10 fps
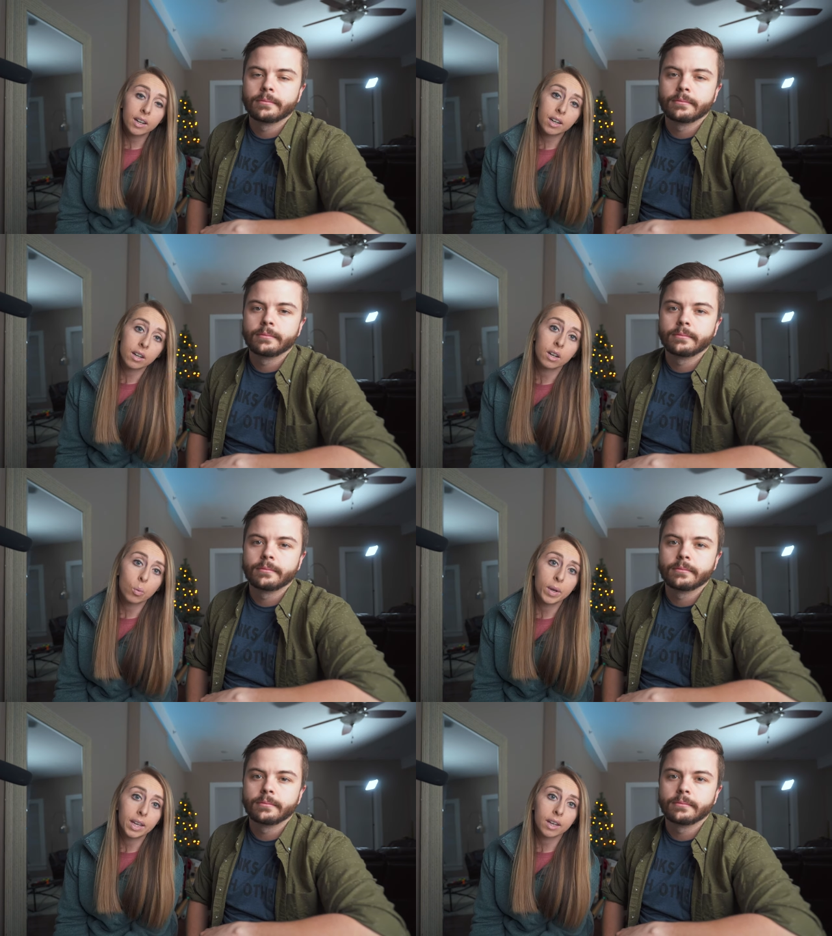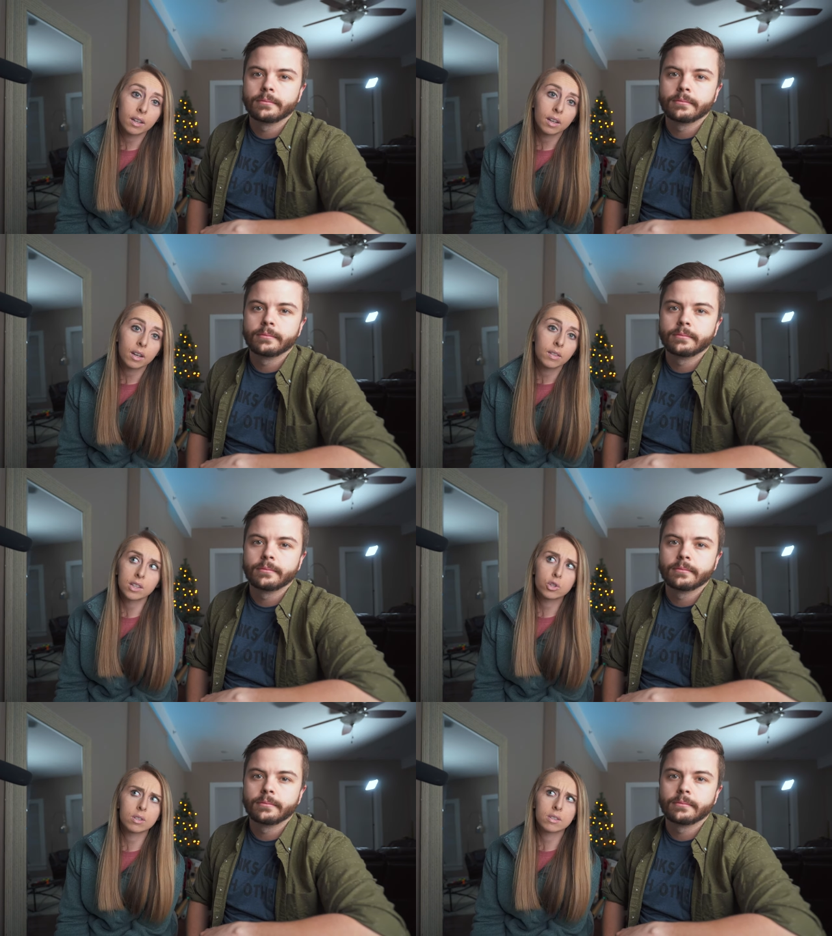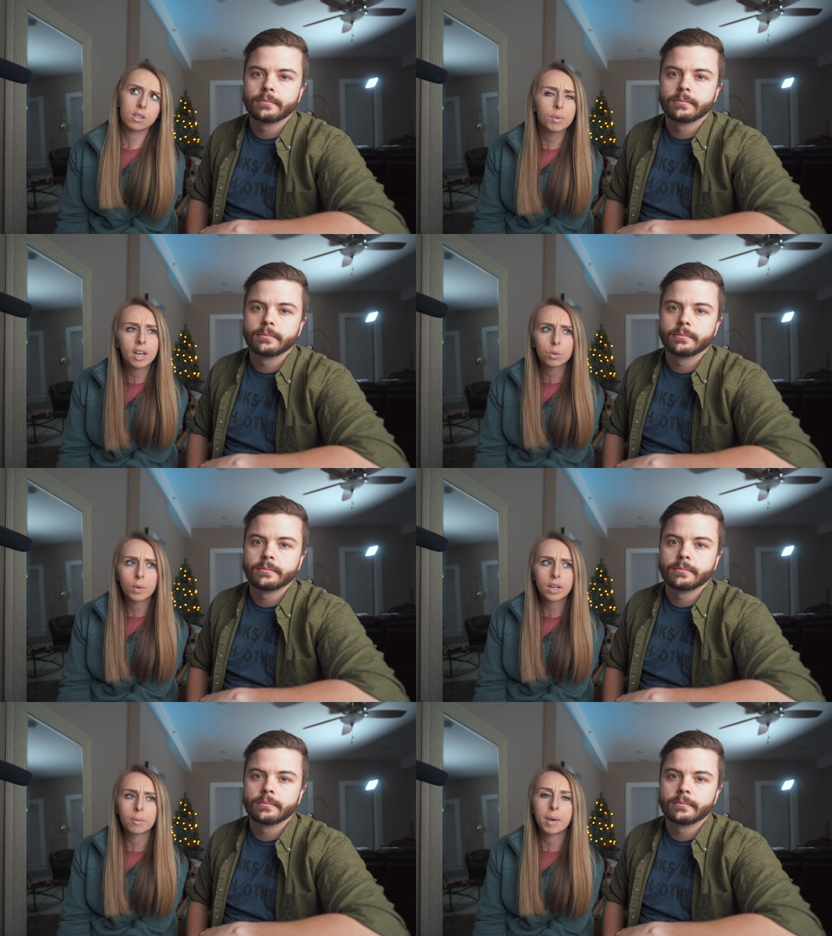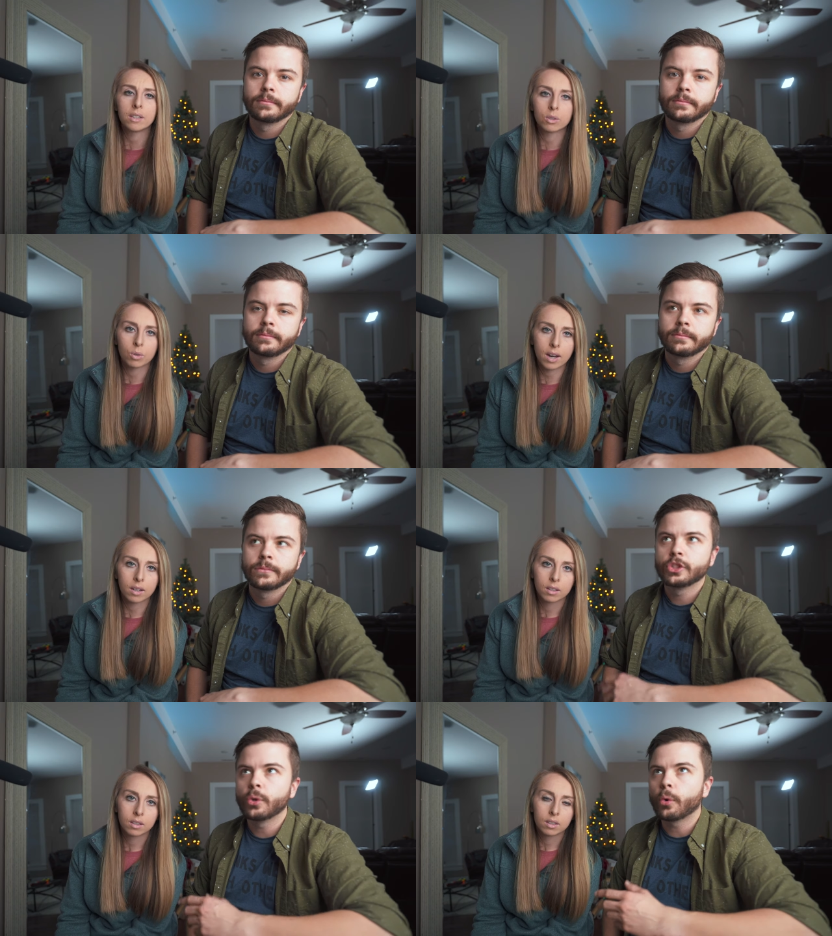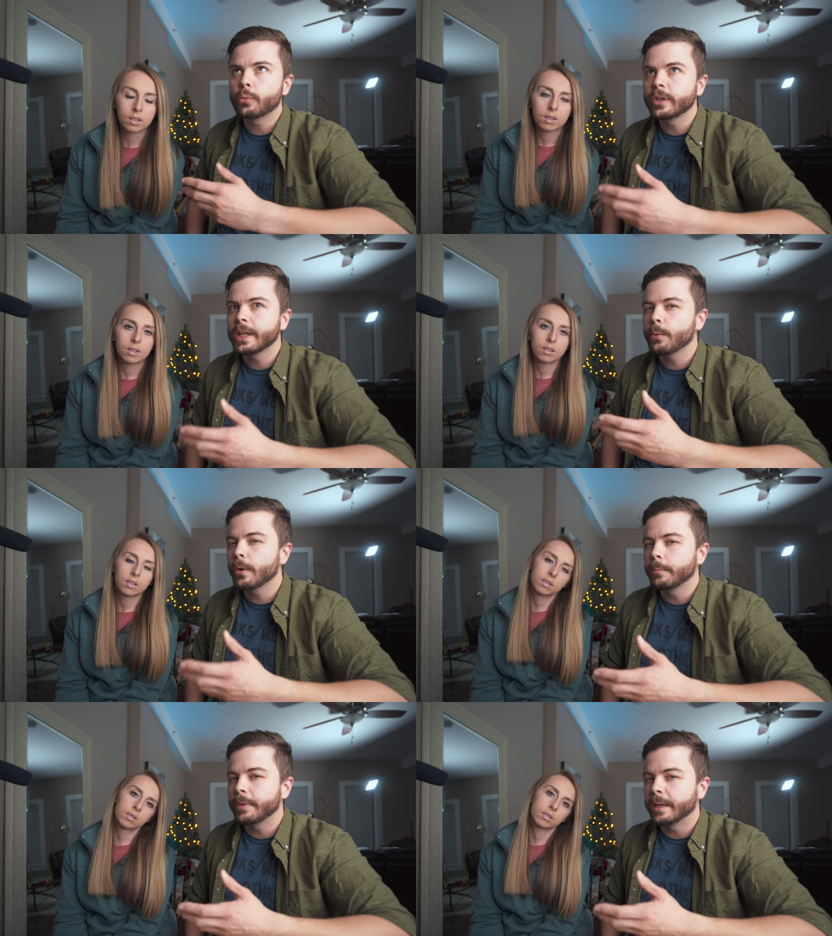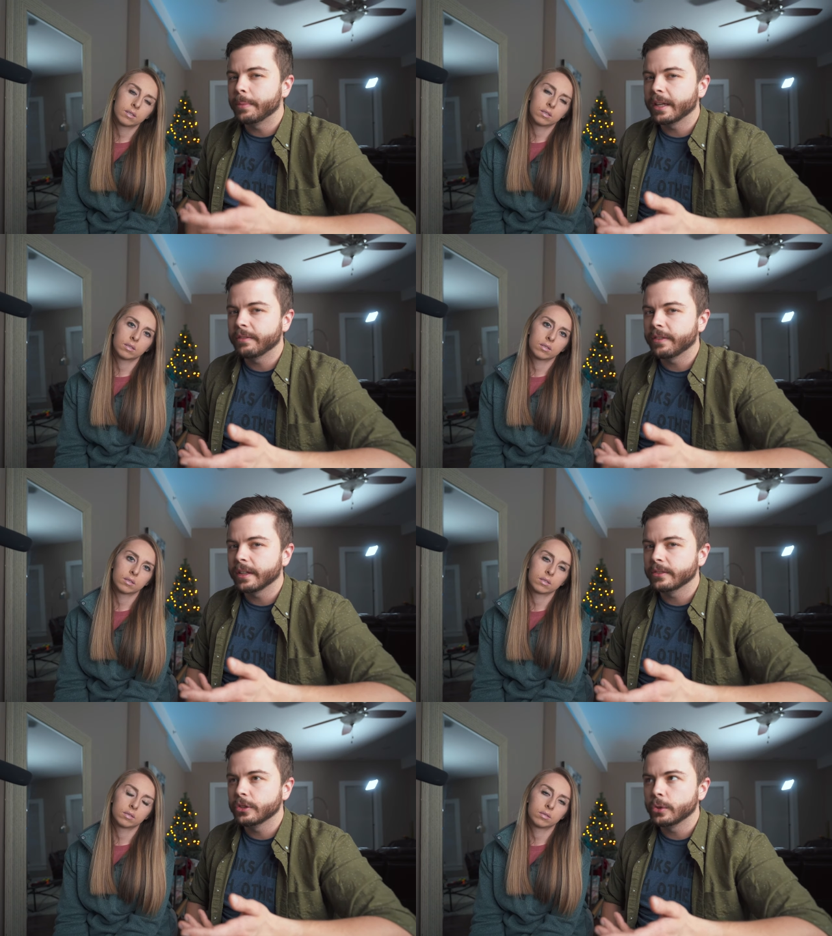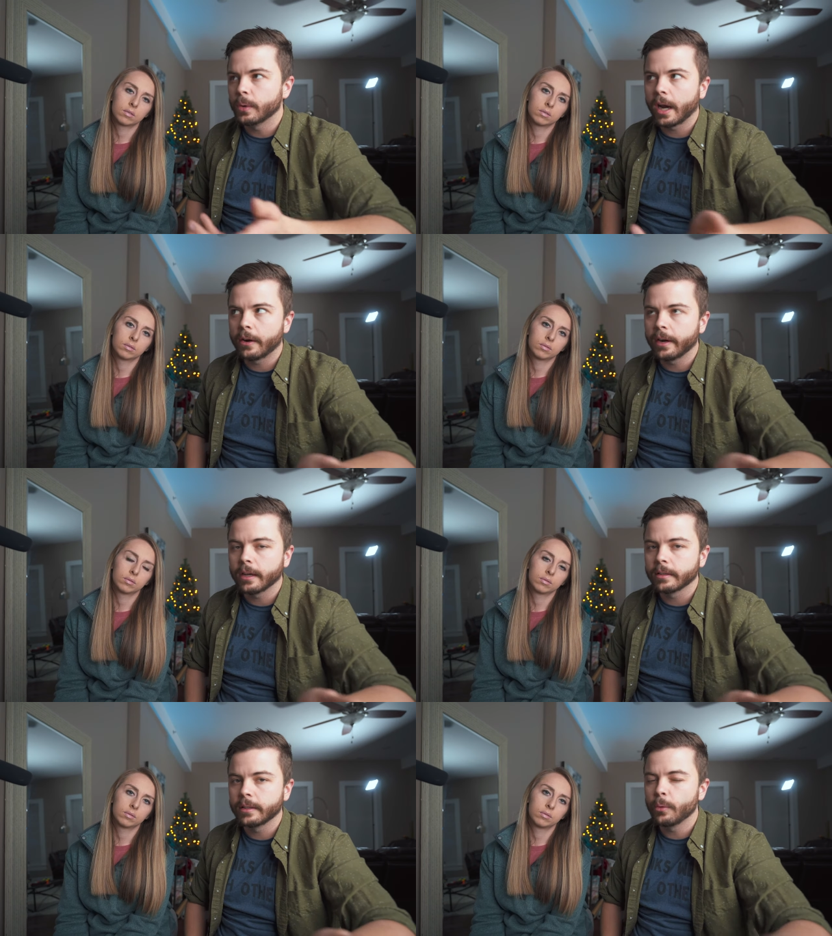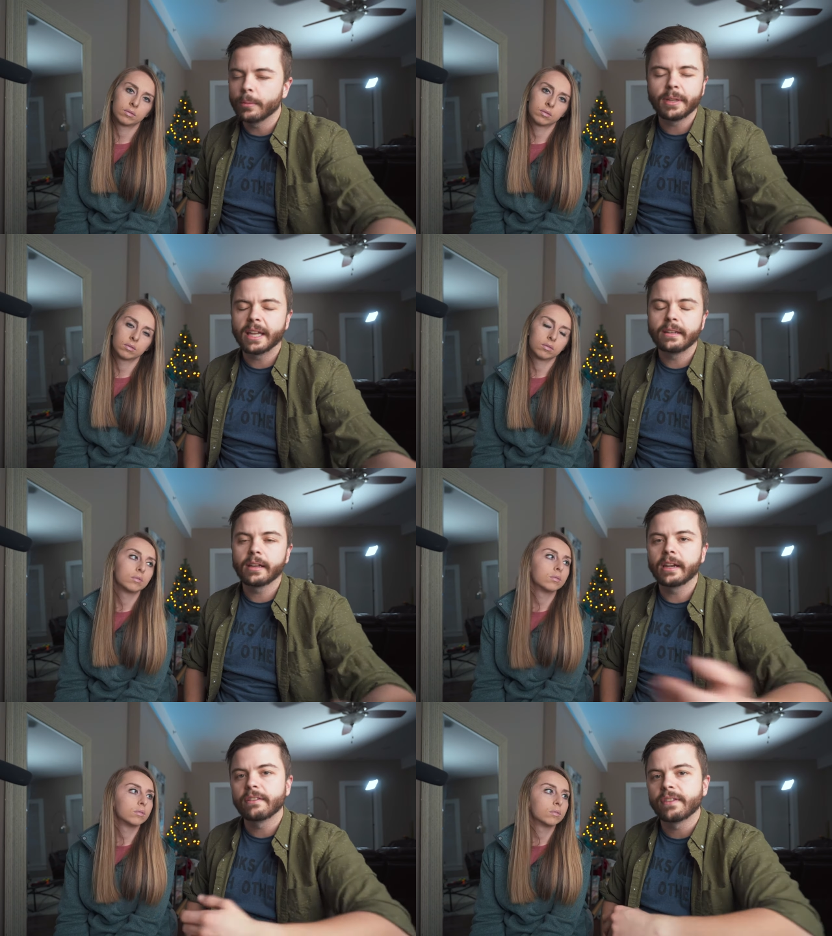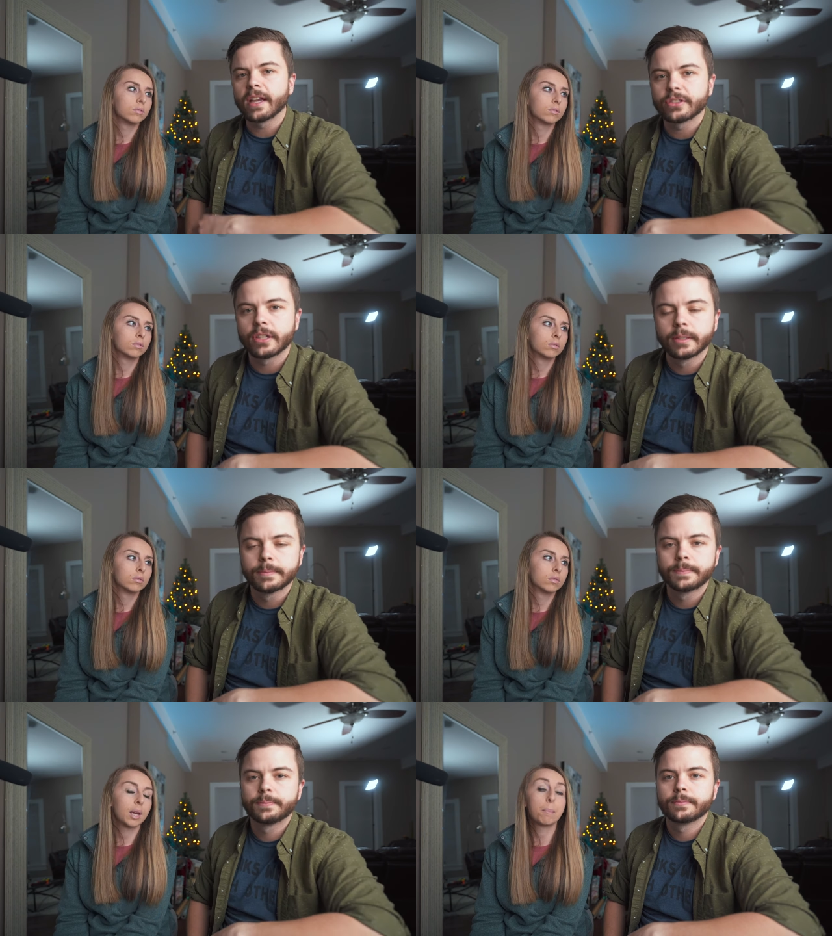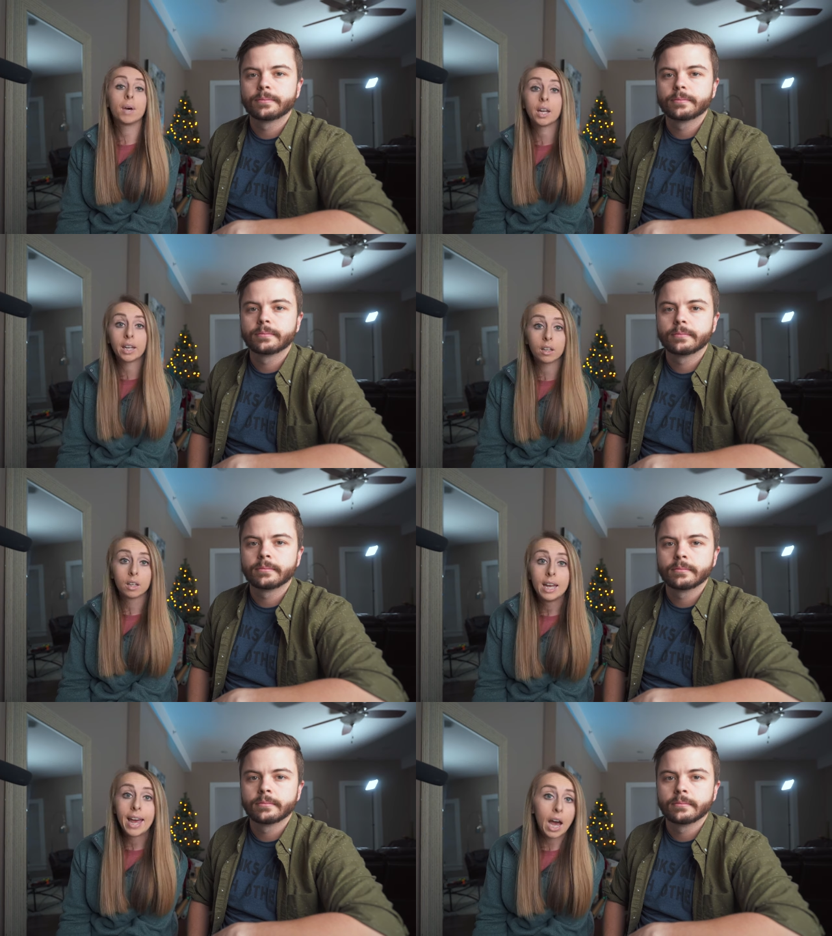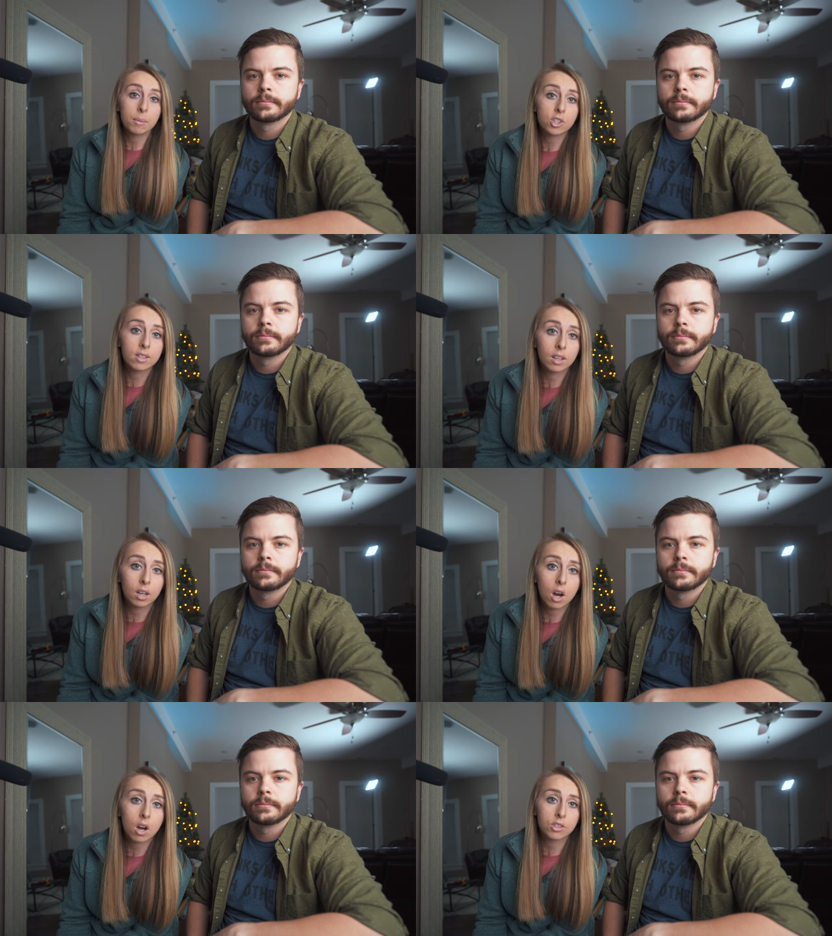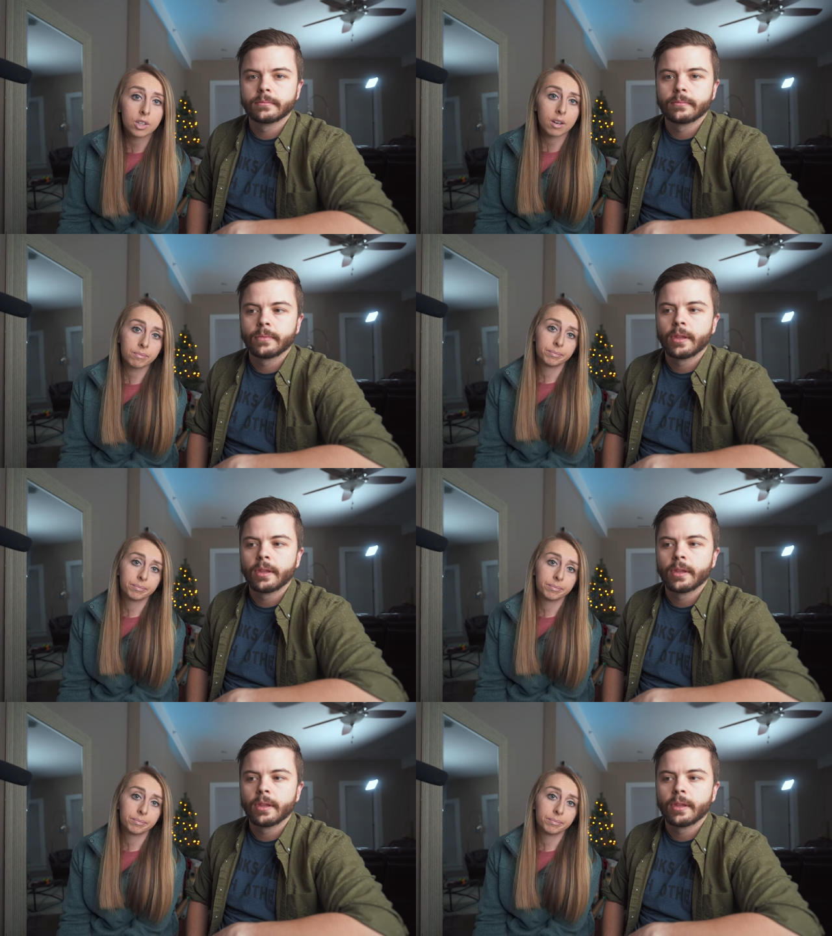Speaker 1: get it done in a weekend, and that's just because we have to wait on the paint to dry. So
Speaker 2: it really wouldn't be a benefit to hire it out. It wouldn't get done any faster
Speaker 1: and money. How much is it going to cost you?